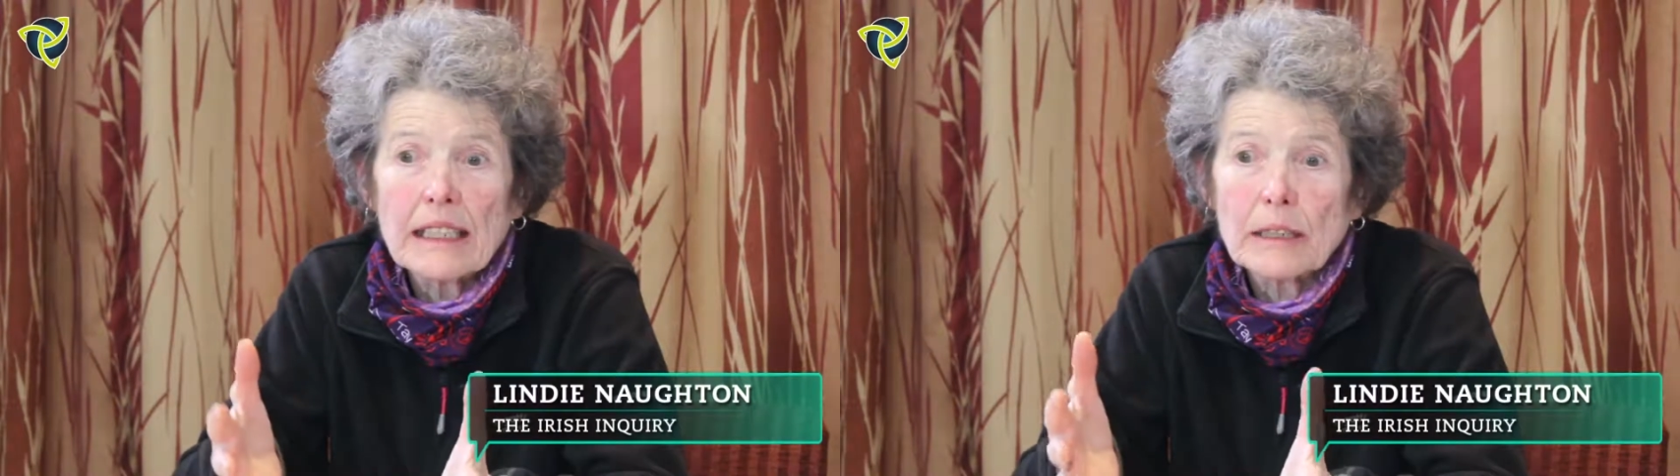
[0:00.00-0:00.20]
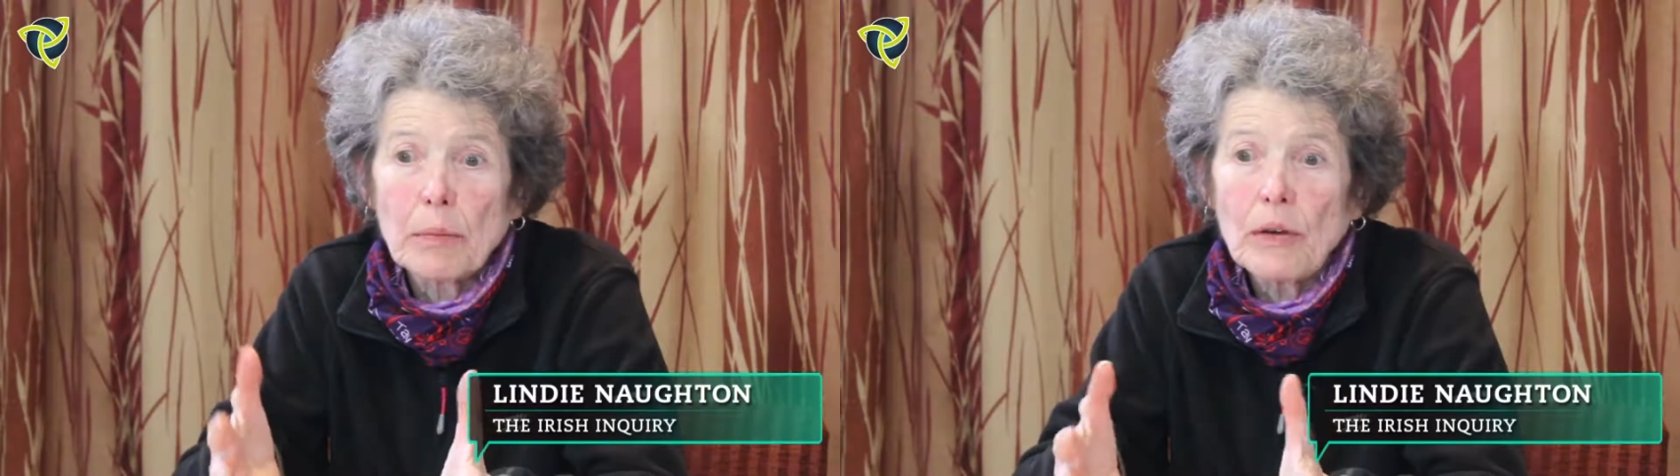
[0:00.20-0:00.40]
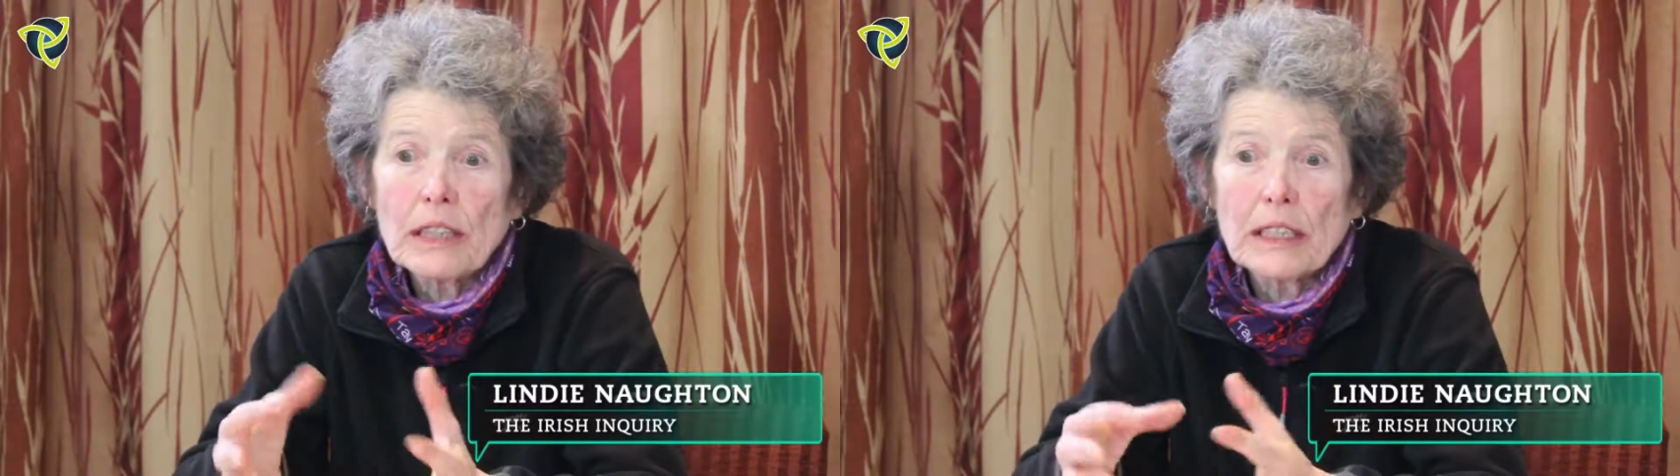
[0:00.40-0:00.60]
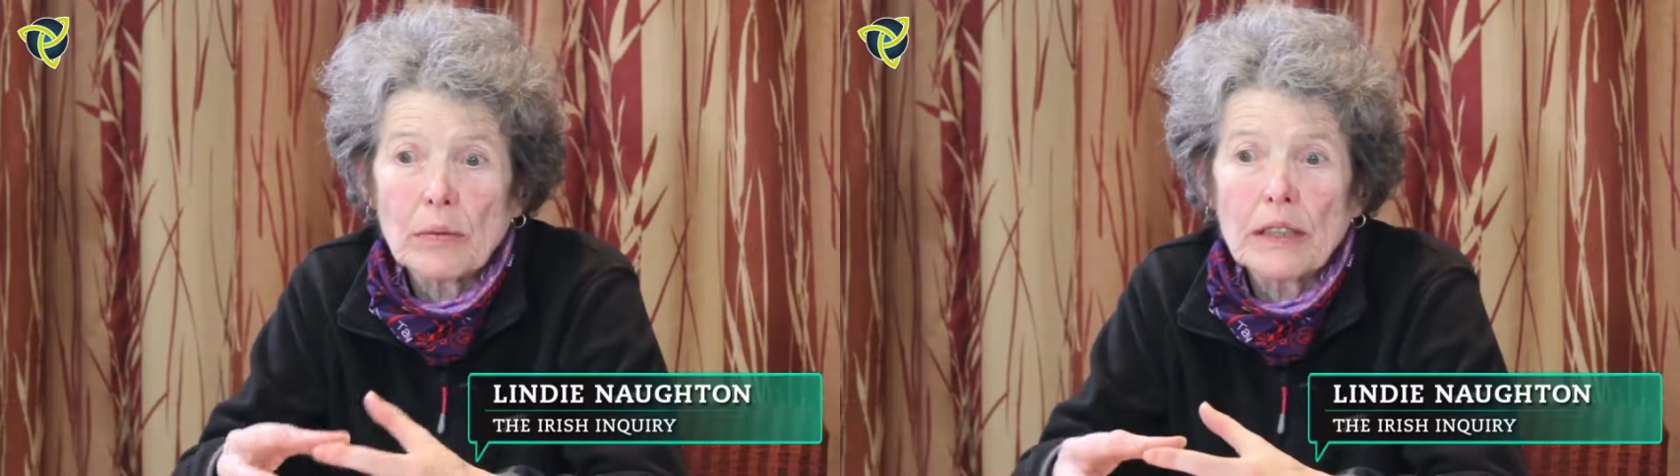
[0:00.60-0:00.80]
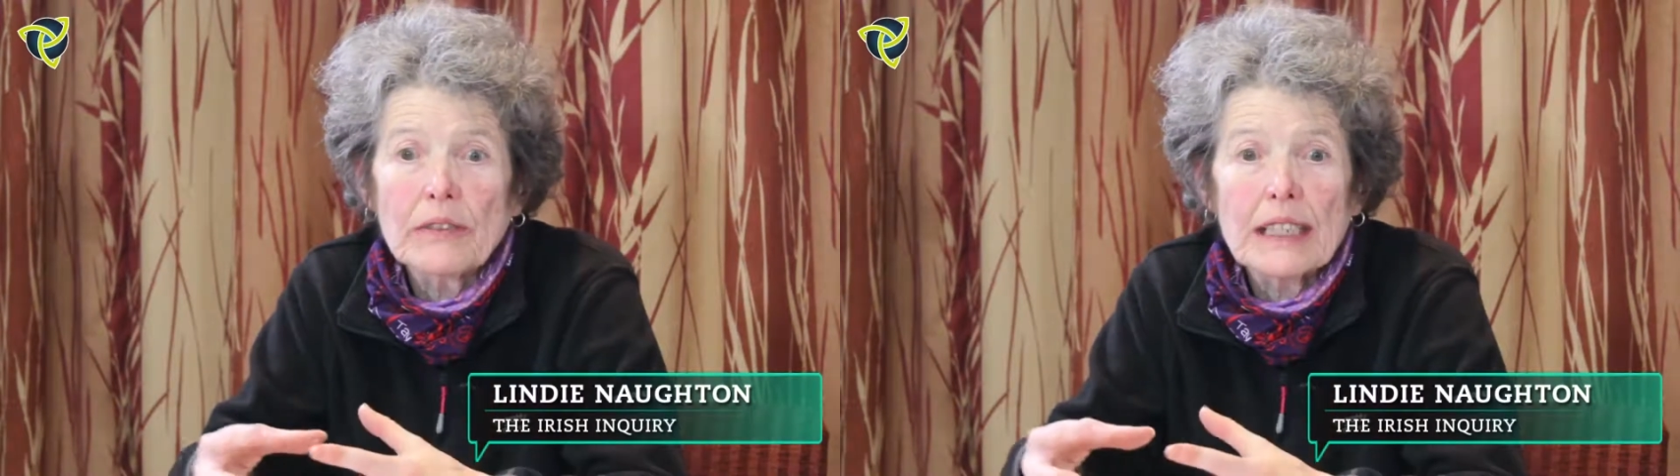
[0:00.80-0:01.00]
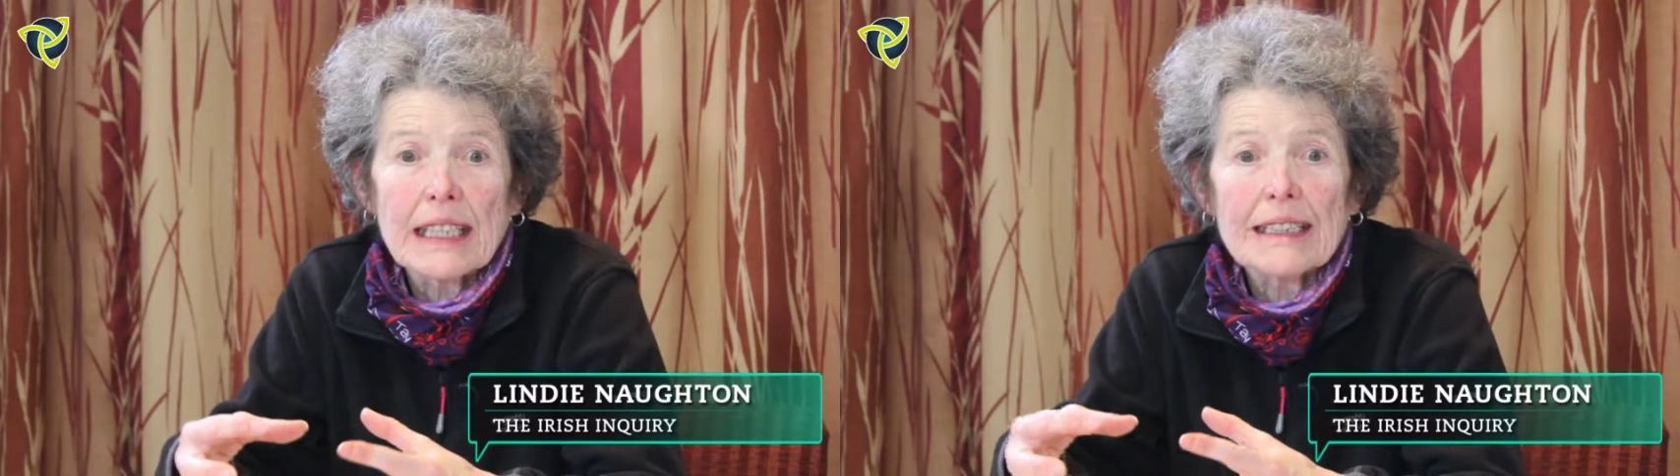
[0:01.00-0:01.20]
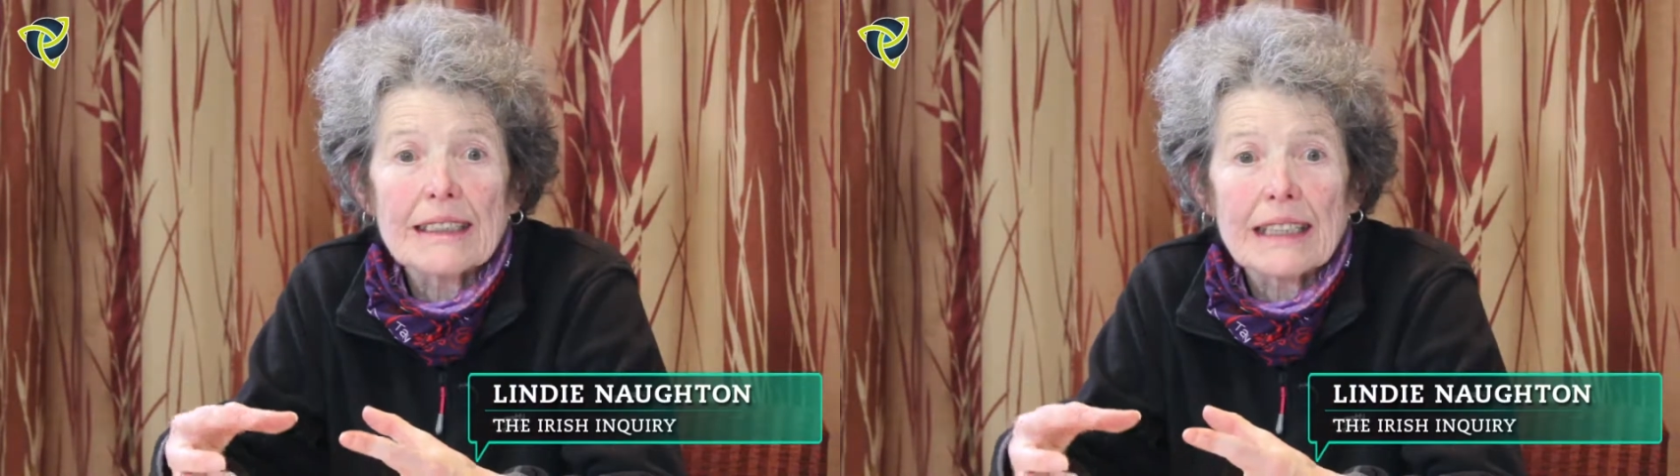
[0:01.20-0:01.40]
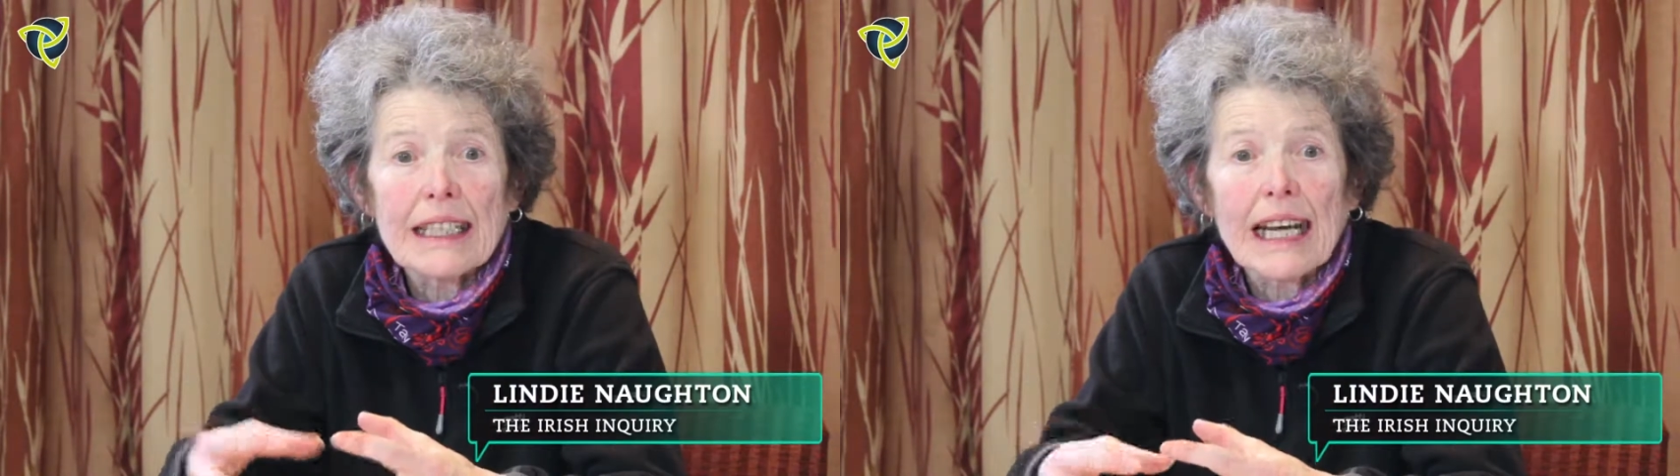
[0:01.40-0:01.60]
sport is one of the things that
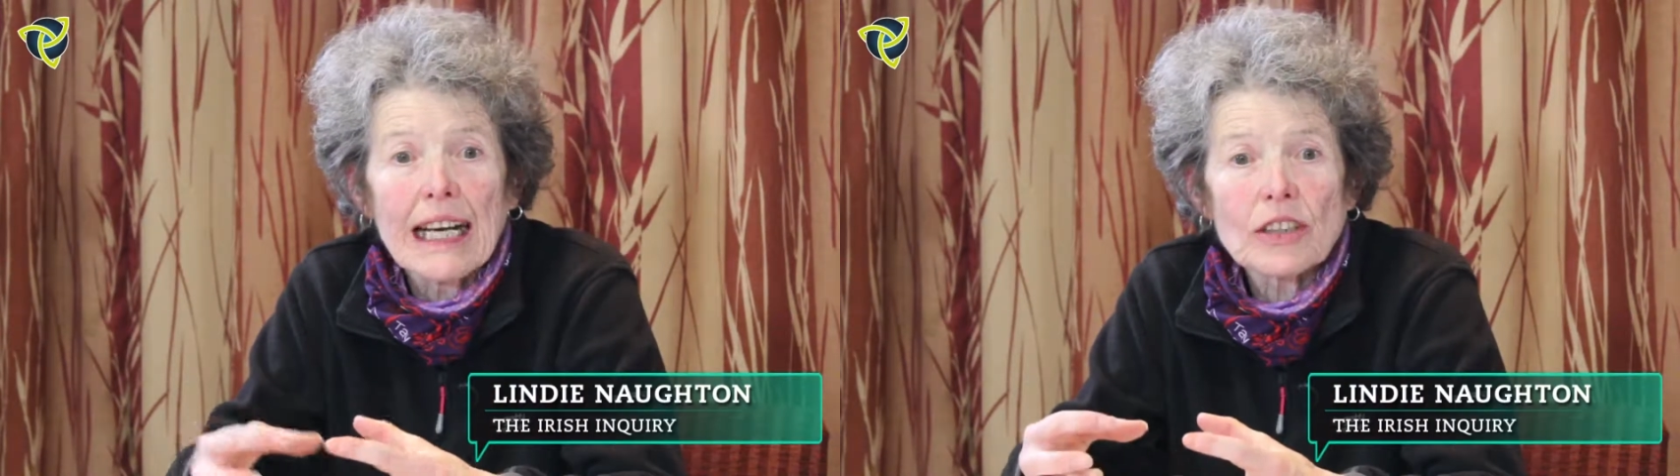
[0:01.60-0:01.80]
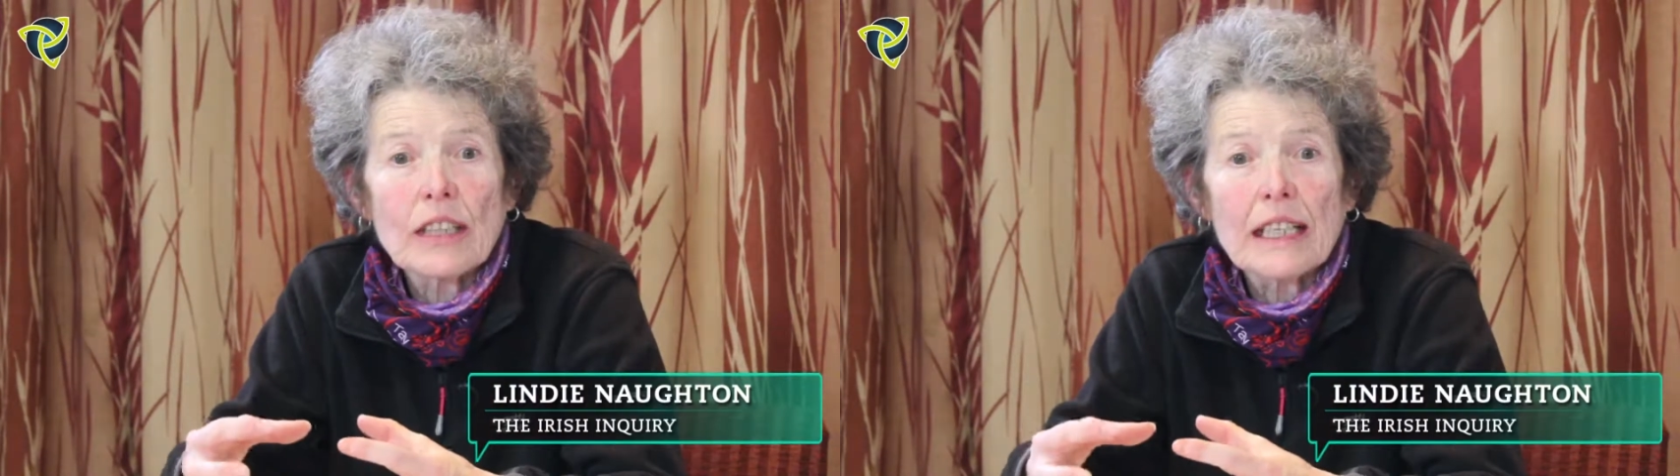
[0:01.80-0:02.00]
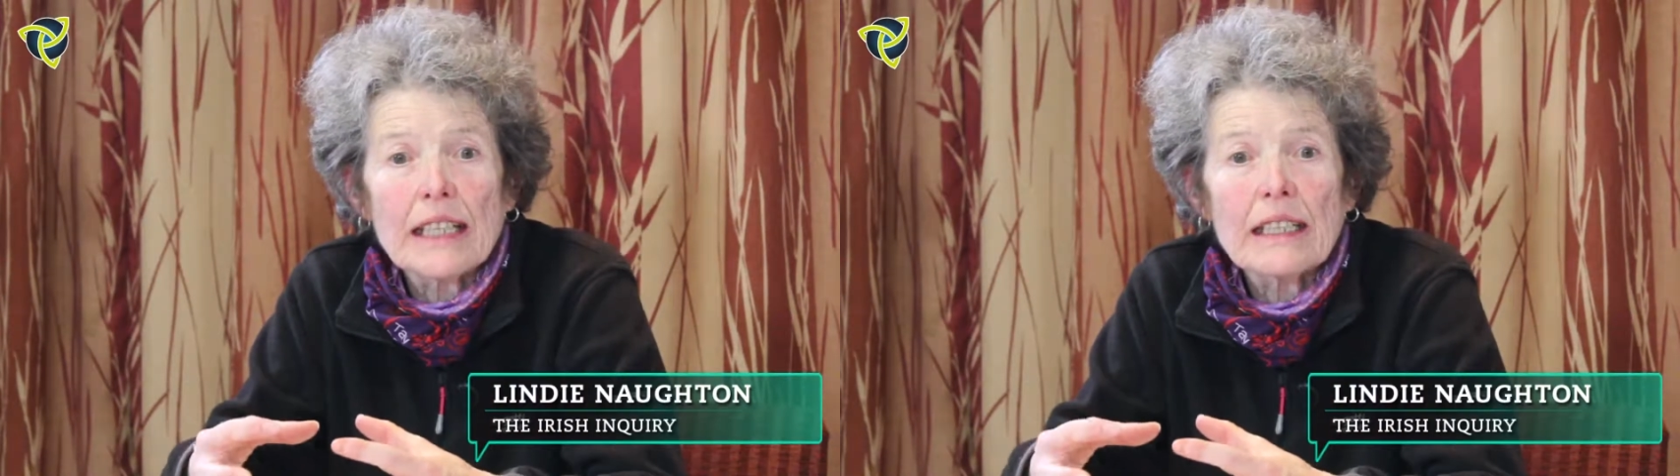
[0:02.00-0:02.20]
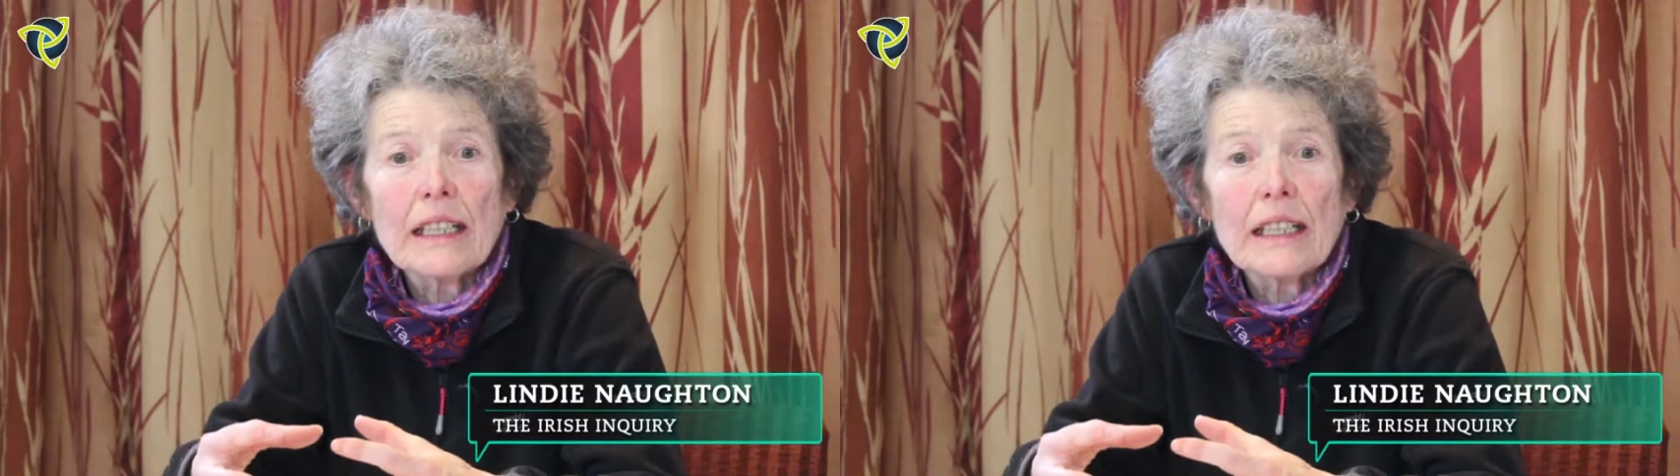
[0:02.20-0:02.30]
can actually,